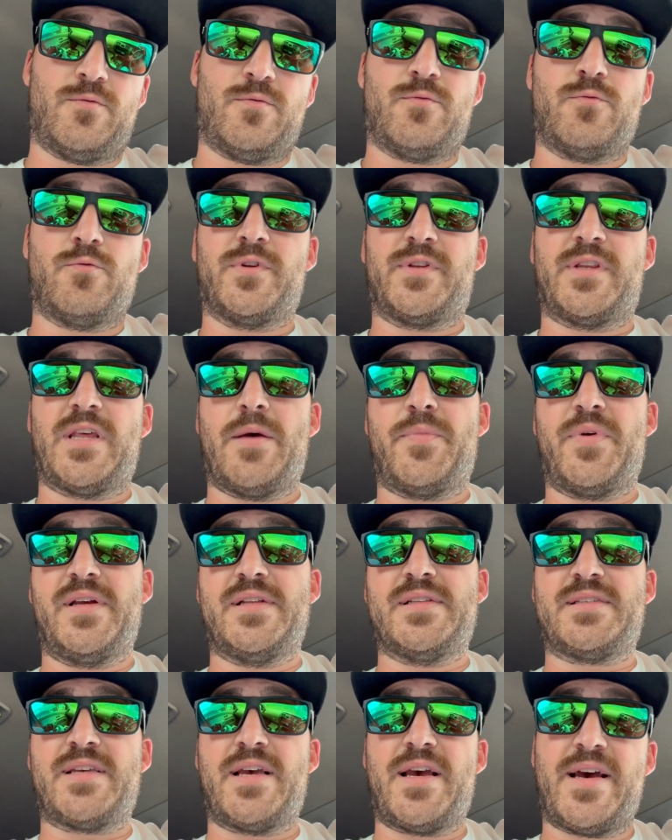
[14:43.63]
With that being
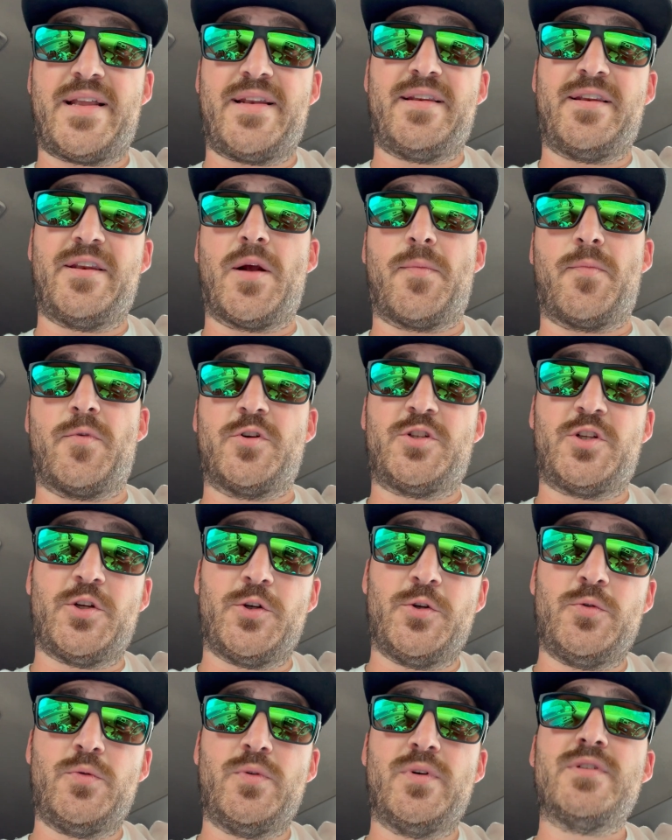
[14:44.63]
said, number
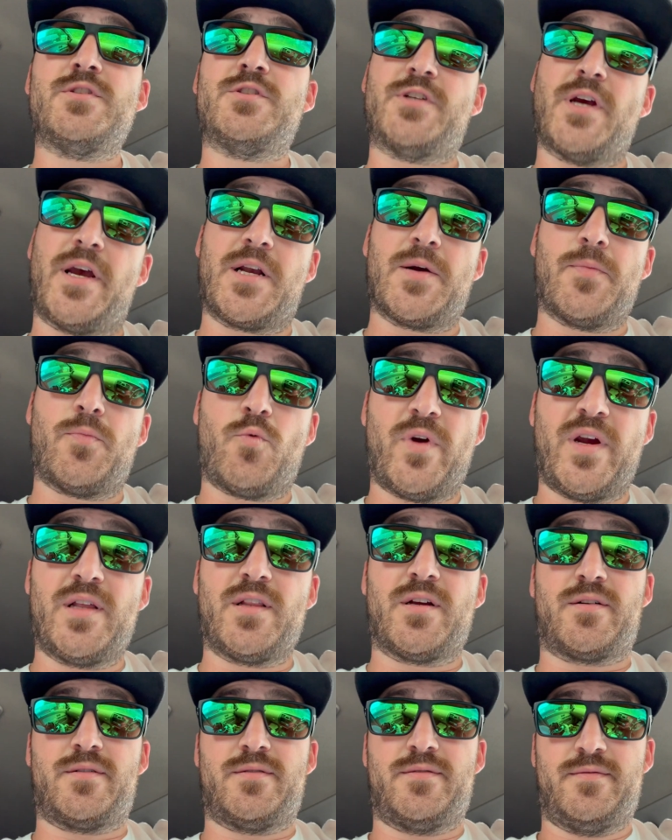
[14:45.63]
2, Jacob
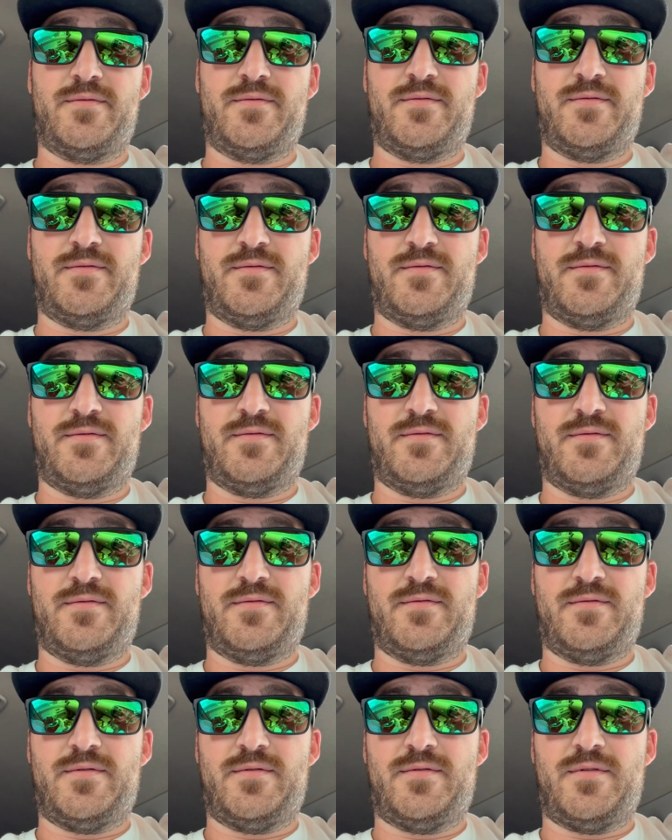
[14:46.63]
Wheeler,
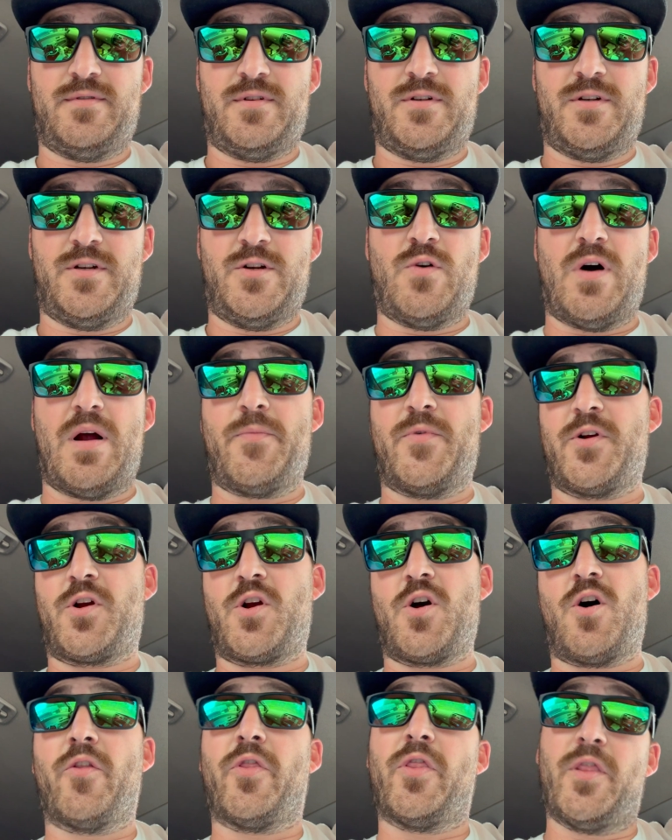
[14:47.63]
who I'm going to
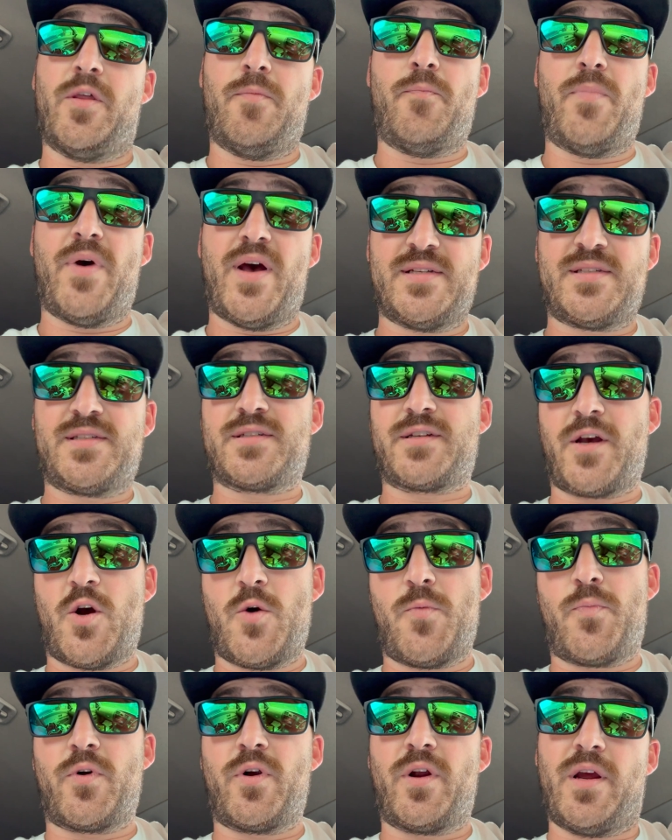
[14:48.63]
call the best
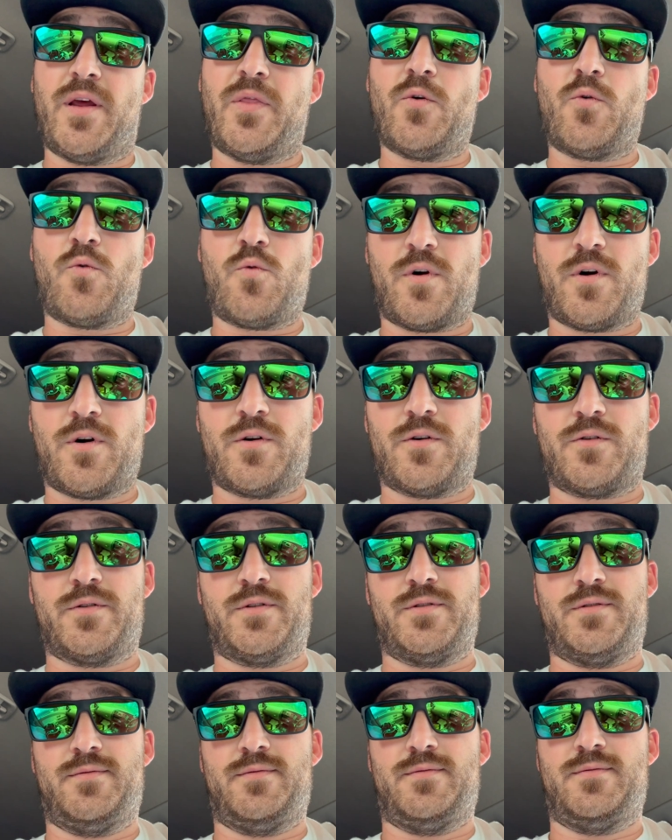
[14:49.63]
scoper in the world.
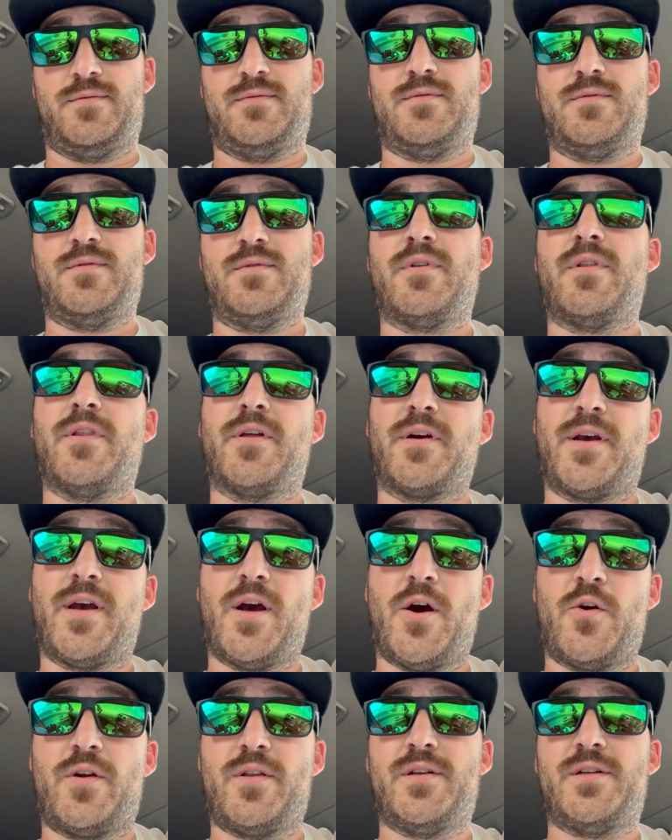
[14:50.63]
The
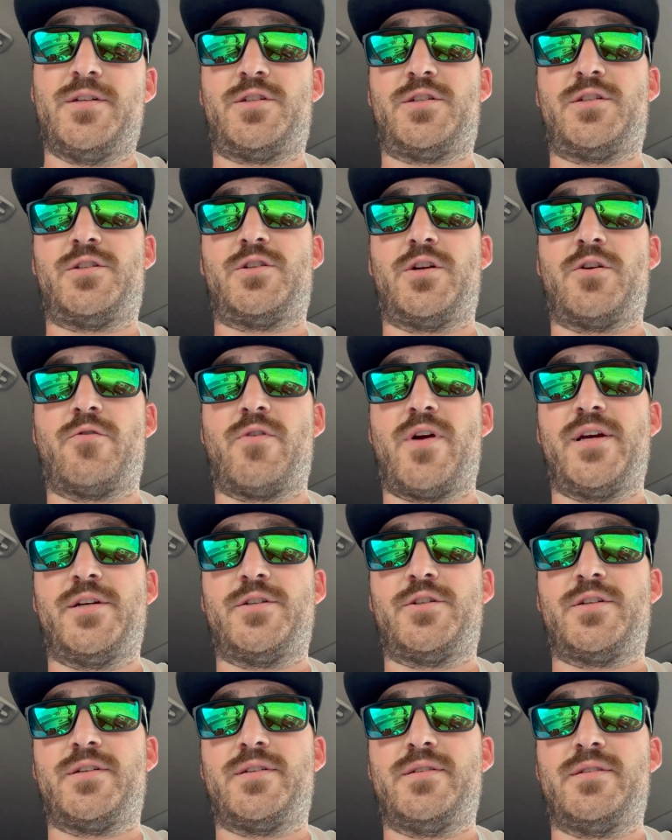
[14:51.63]
GOAT of this
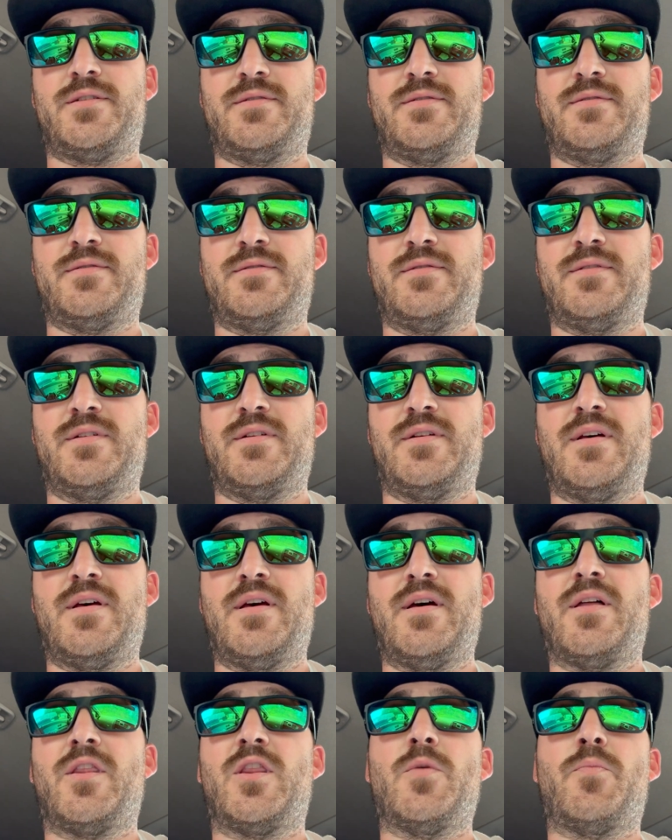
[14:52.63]
generation,
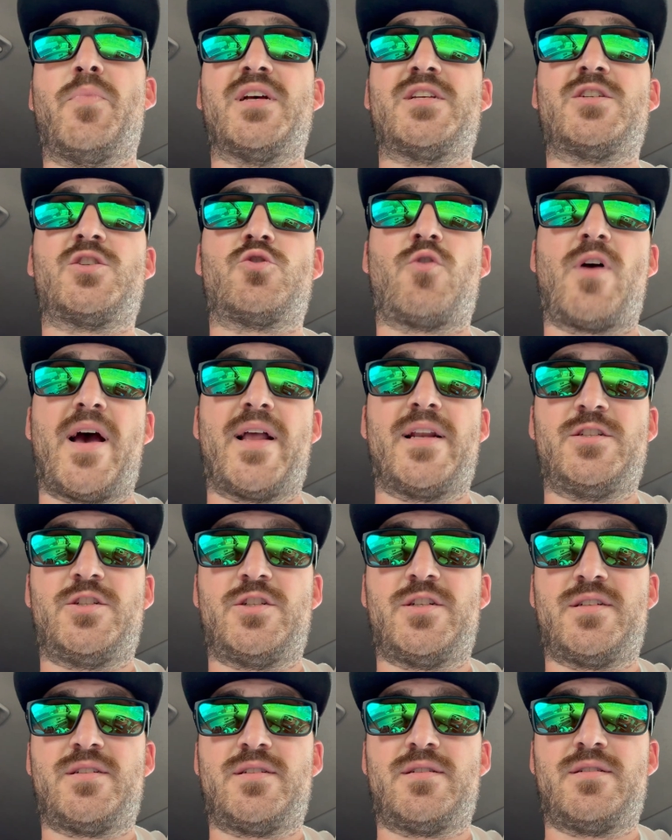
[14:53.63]
the best
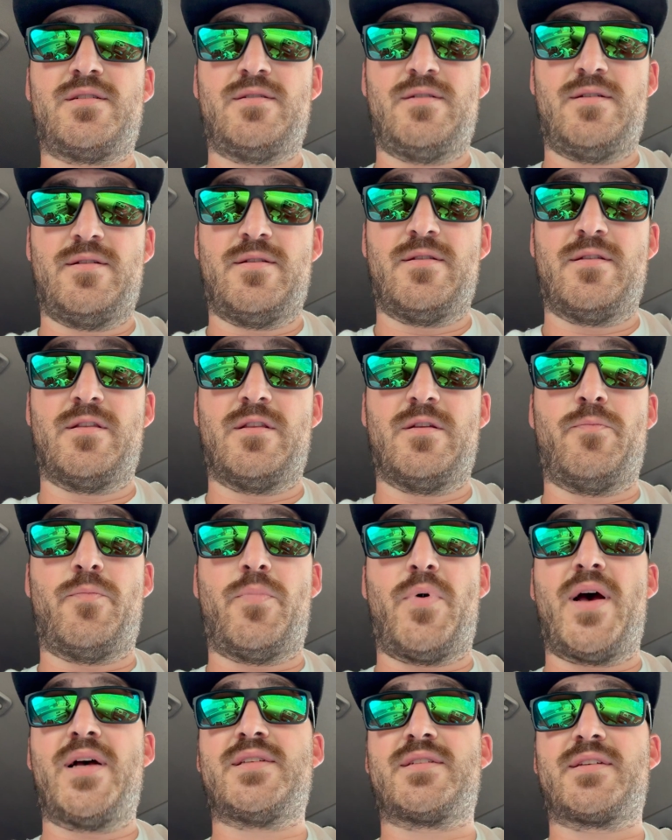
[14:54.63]
strategist, the
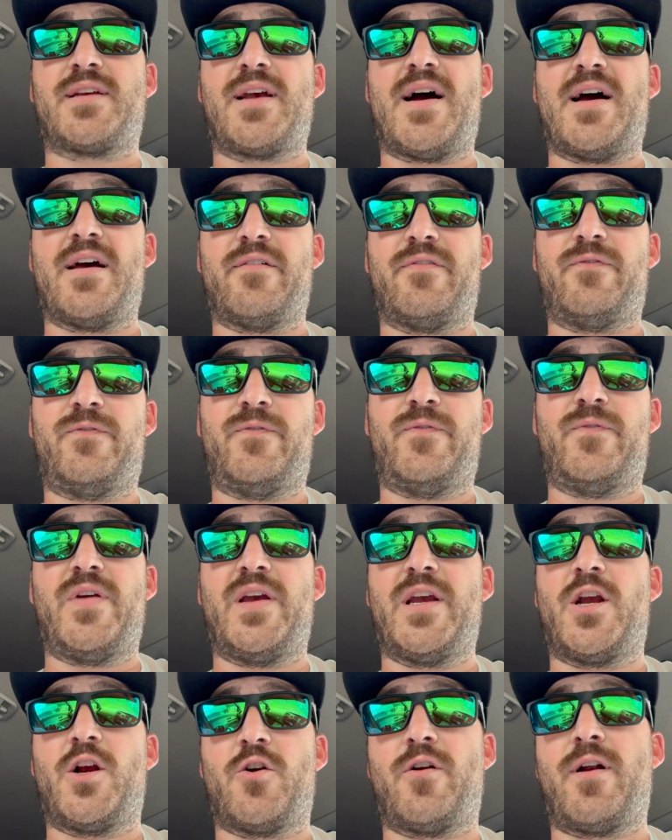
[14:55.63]
best guy at
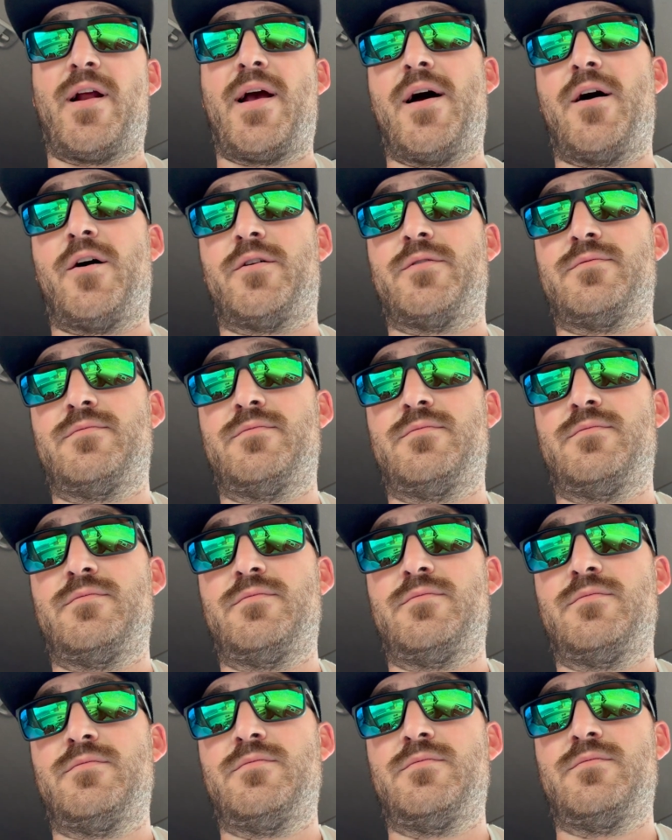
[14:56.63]
figuring out
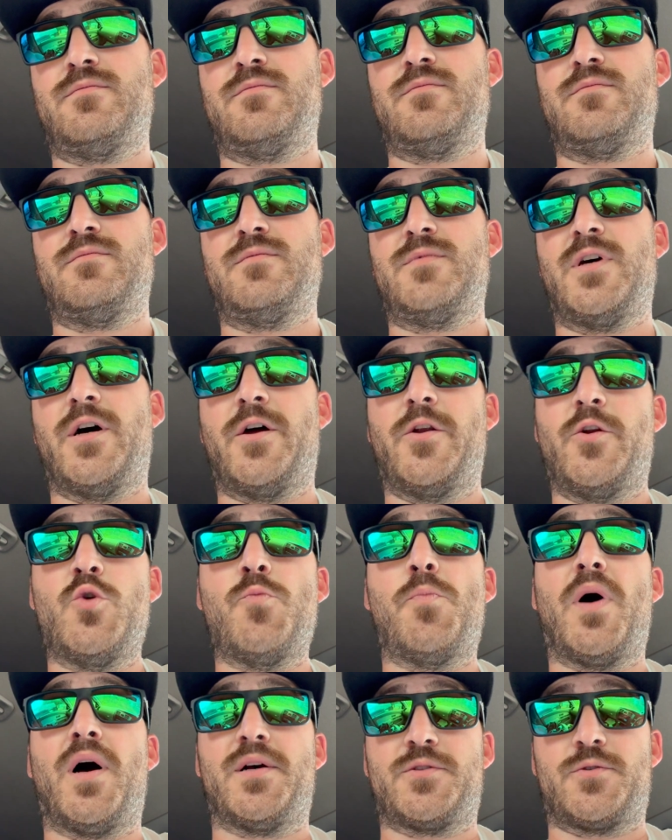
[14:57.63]
a new
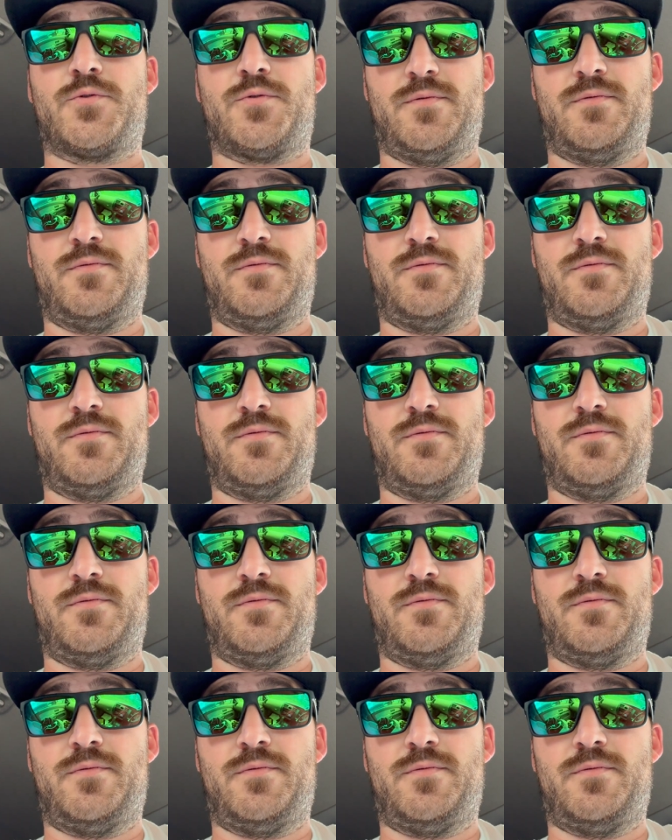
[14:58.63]
puzzle.